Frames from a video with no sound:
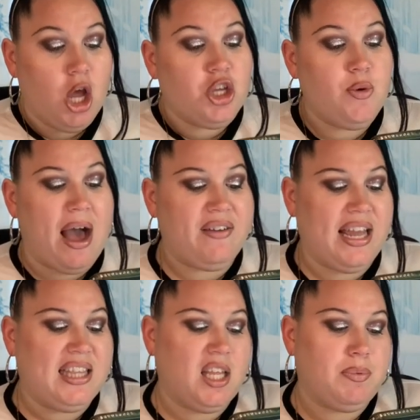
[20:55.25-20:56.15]
You have
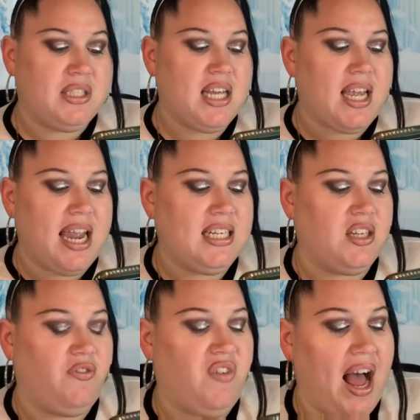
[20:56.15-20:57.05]
a lipstick in
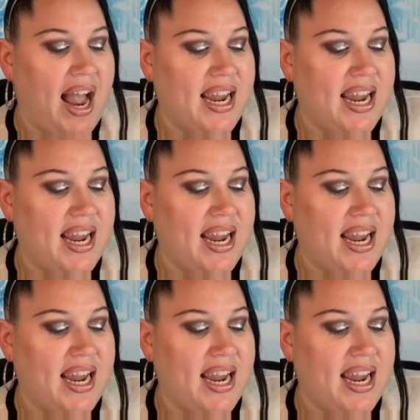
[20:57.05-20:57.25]
Defy